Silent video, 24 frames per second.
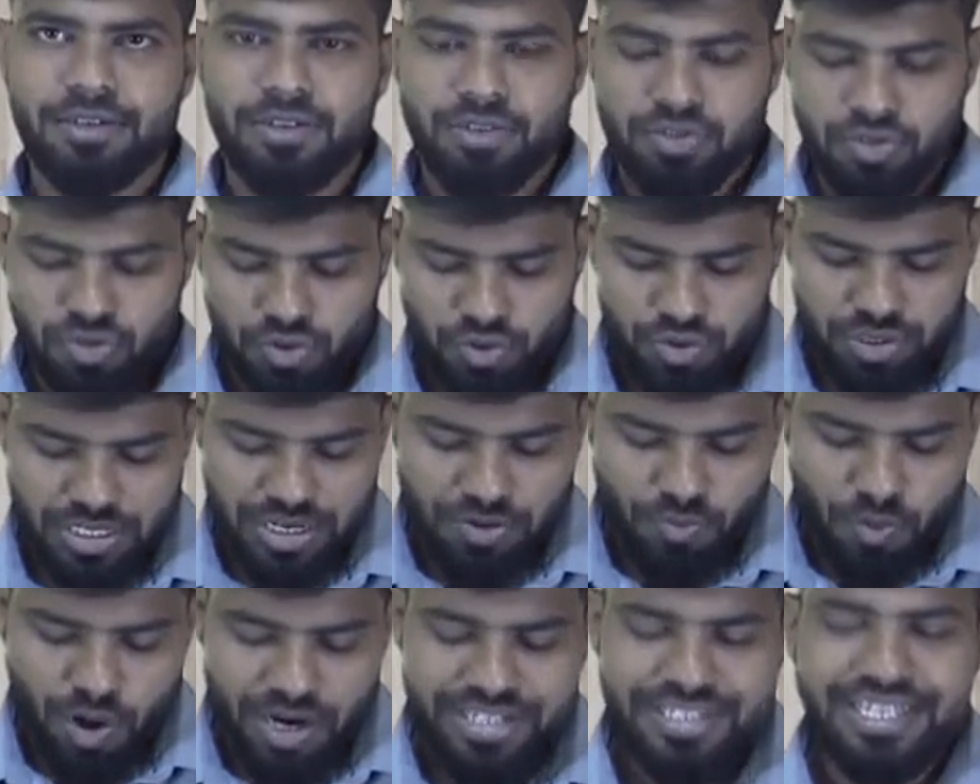So
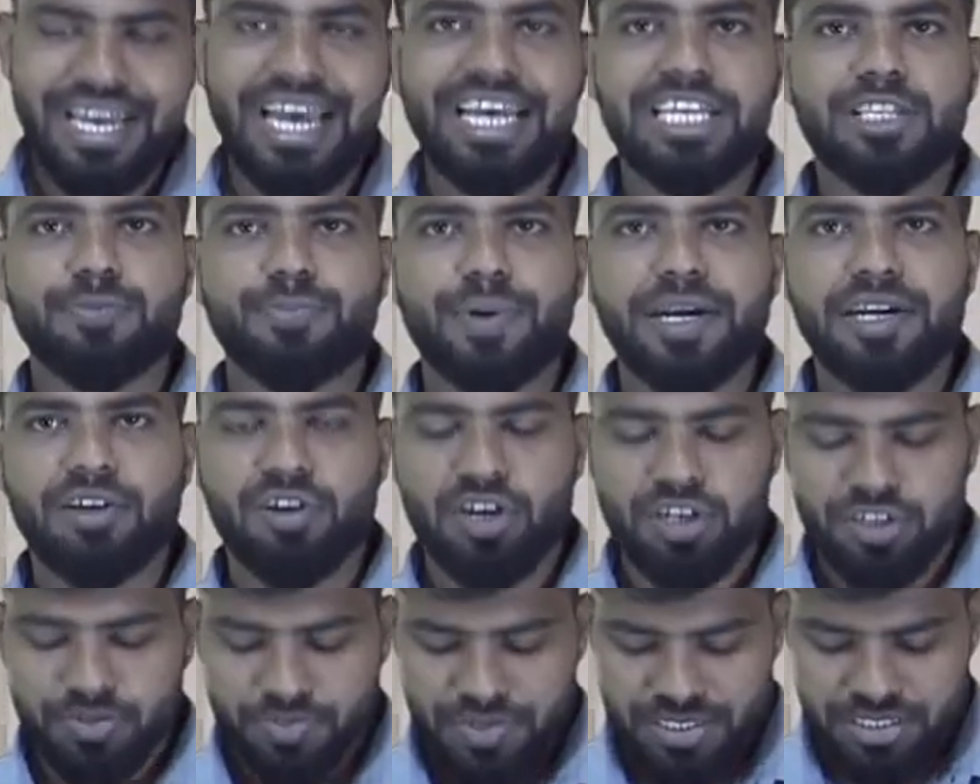then what is expired
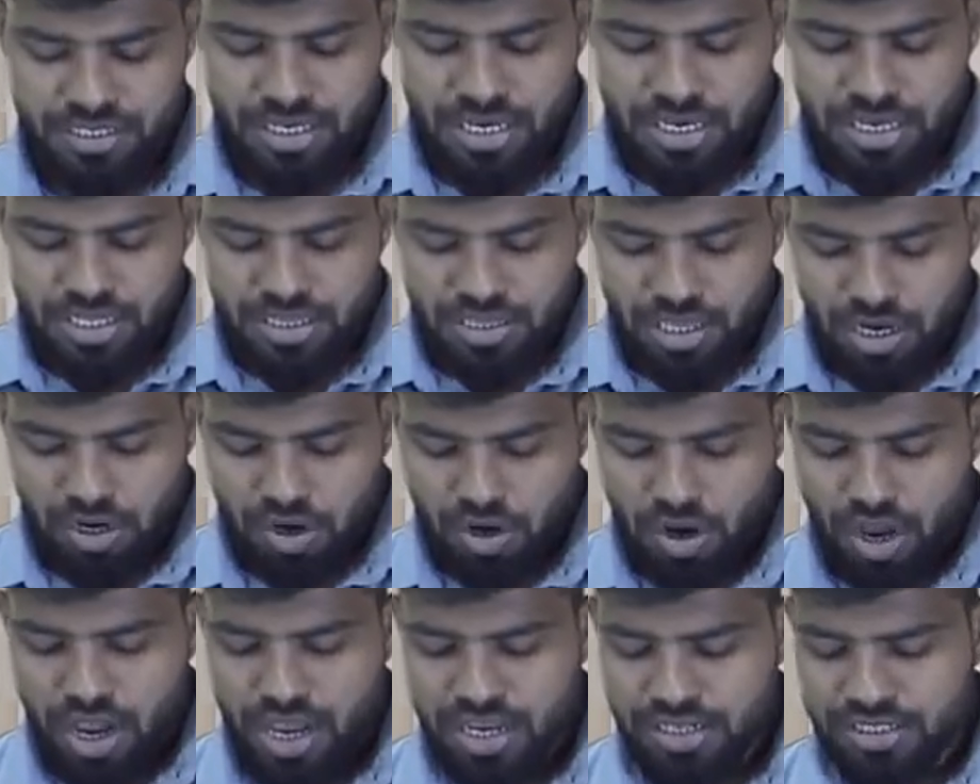cost? Means the
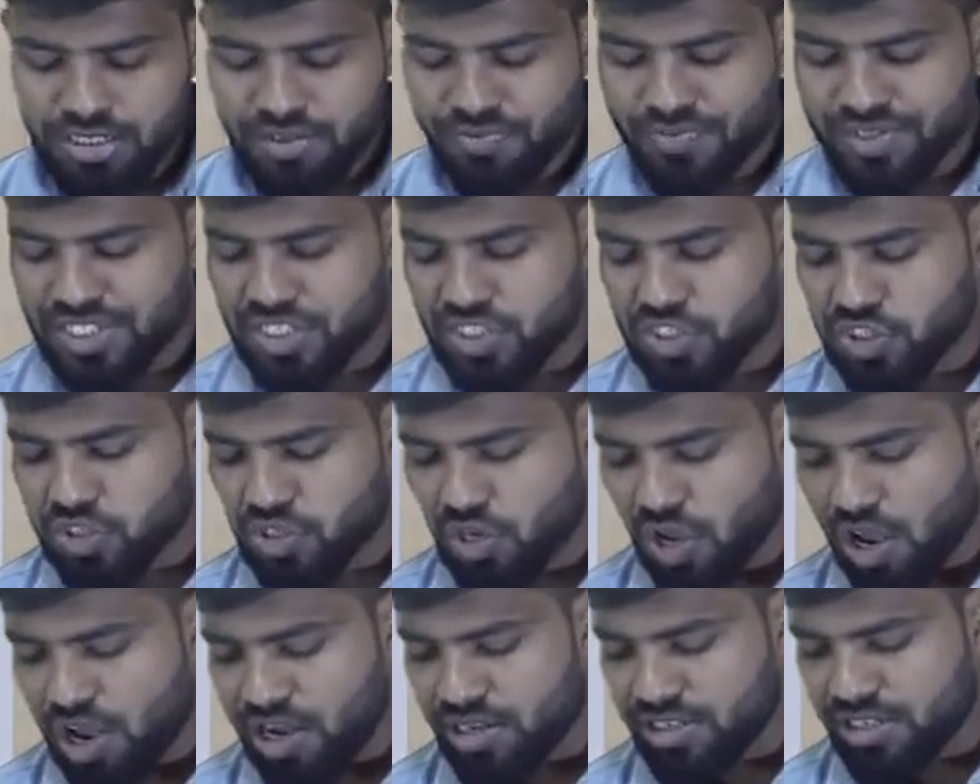cost which is
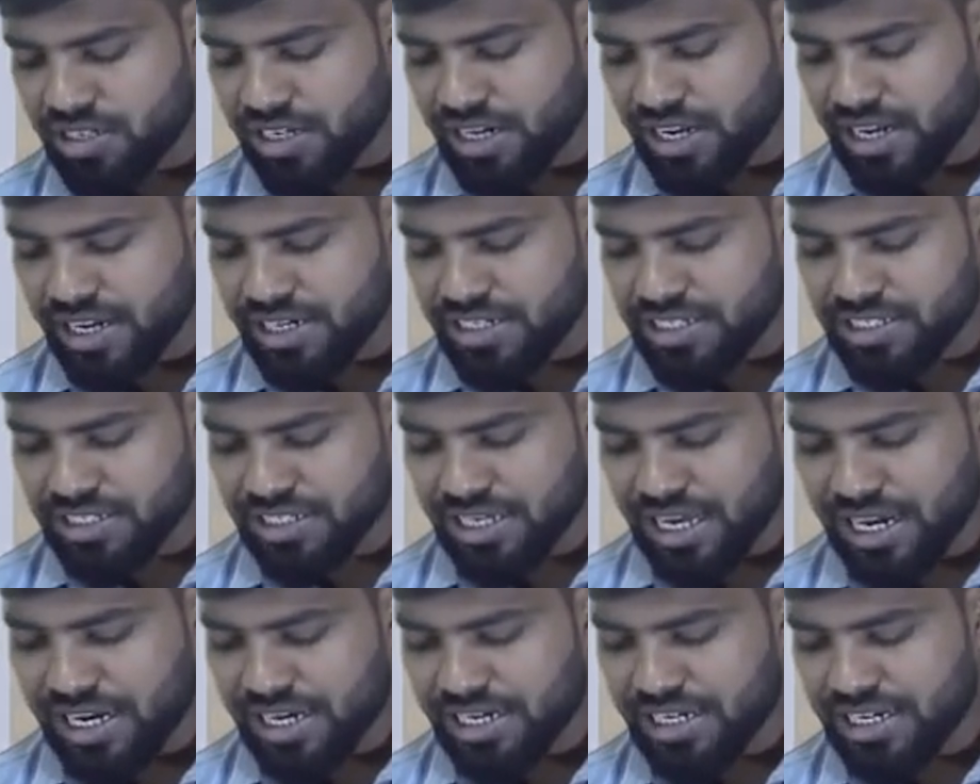charged against
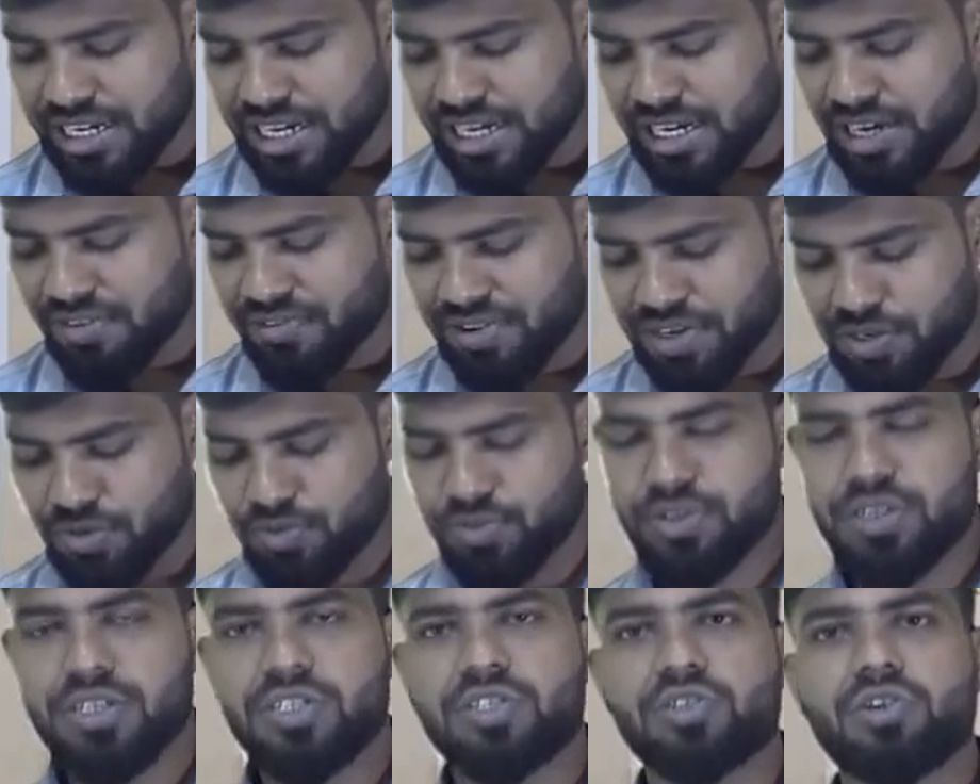current year revenue
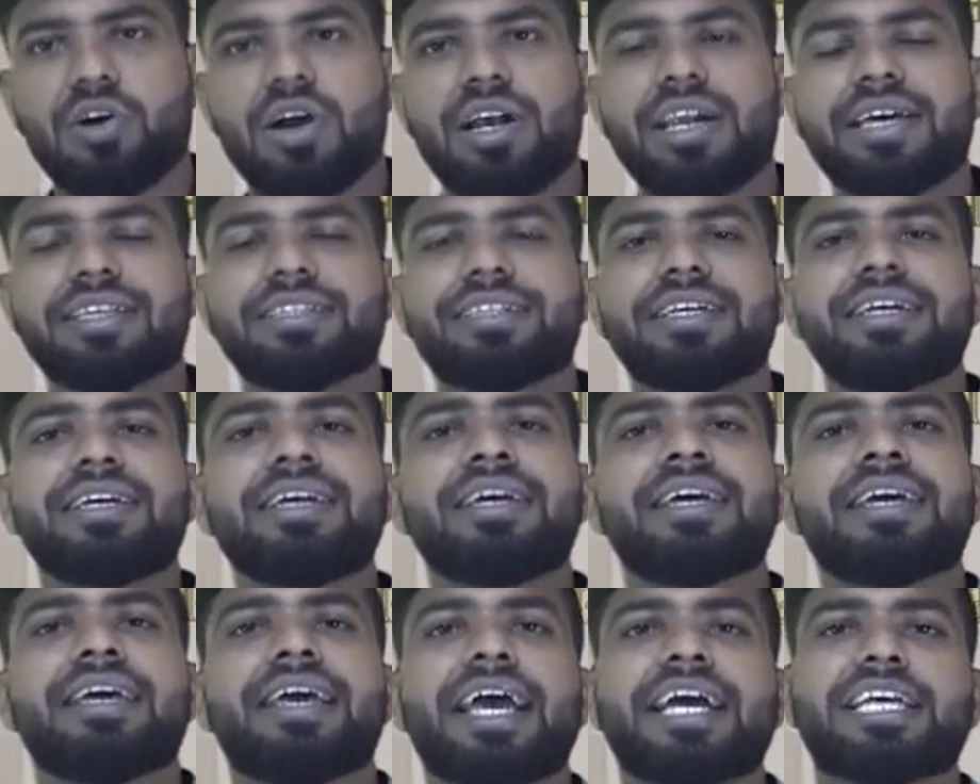is called as the
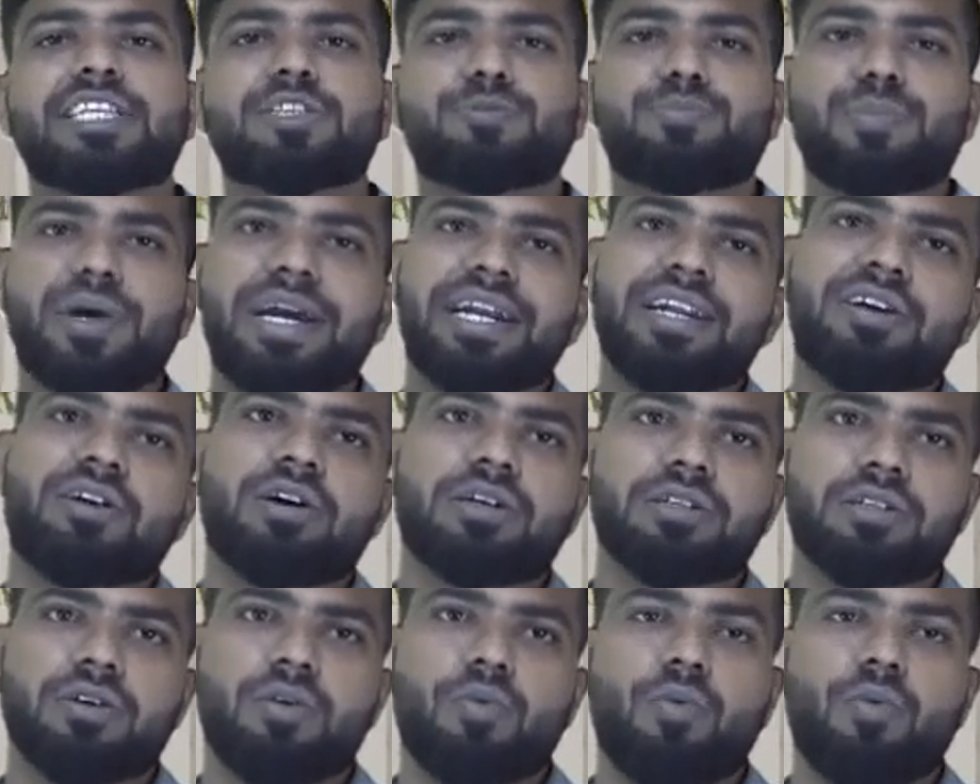expired cost.